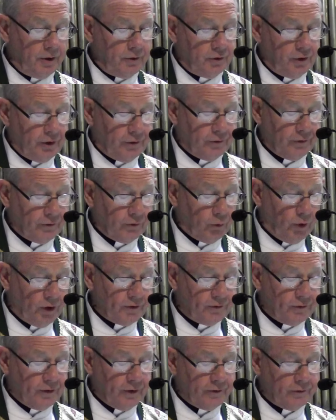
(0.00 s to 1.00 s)
Jesus
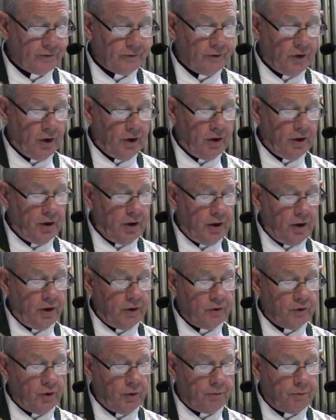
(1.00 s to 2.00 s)
wants us
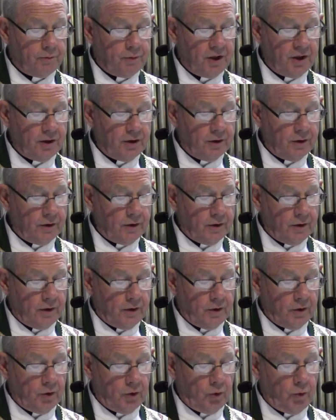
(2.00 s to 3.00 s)
to be
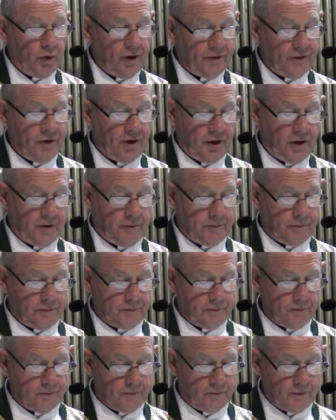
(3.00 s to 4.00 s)
with him,
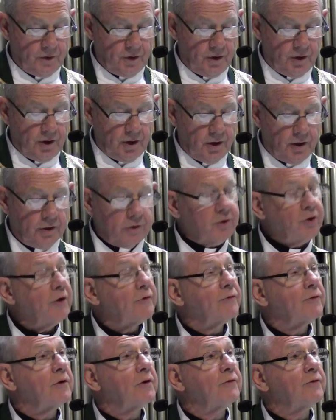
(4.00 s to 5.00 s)

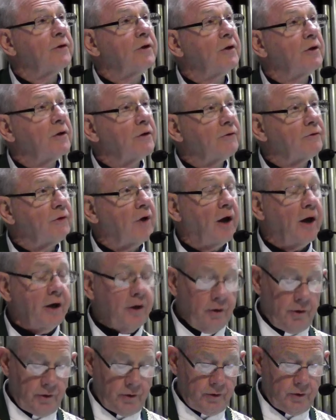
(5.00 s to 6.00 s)
just as he
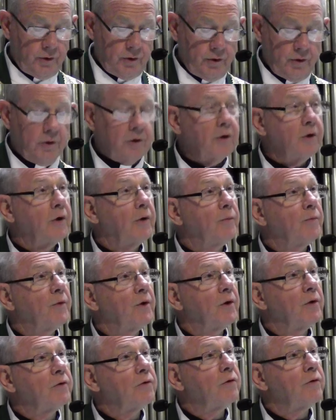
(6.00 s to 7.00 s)
desired
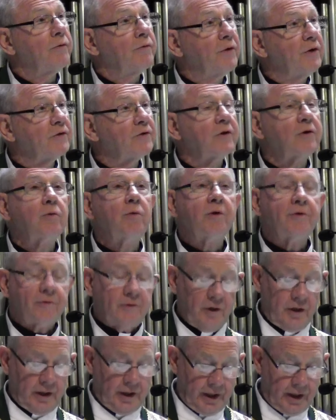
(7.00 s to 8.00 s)
to visit with
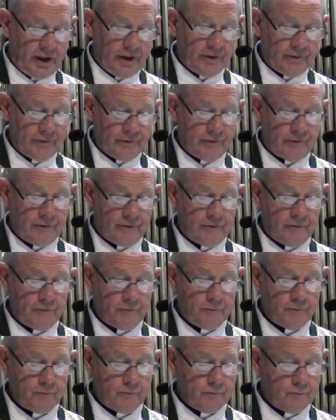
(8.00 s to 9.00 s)
Zacchaeus.